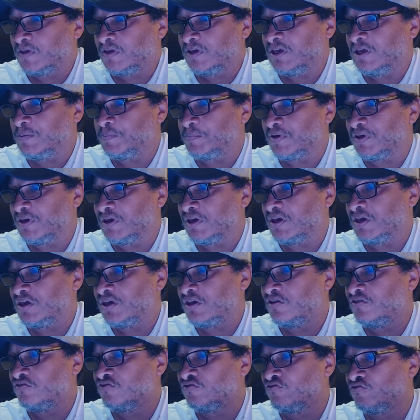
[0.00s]
keeping
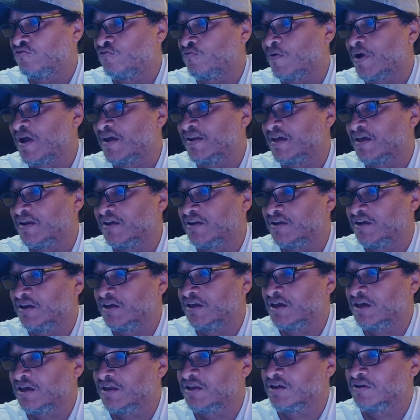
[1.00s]
his true
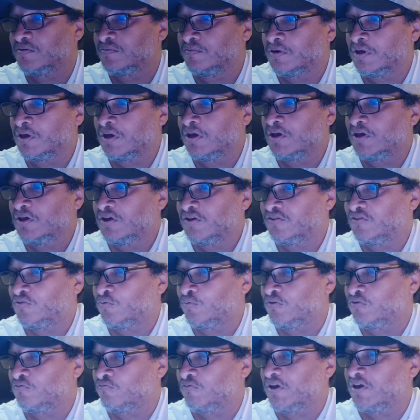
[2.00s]
identity hidden
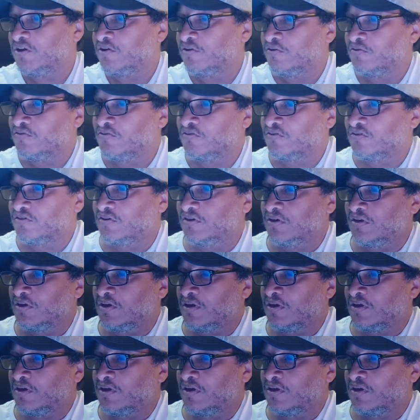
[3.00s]
to his readers,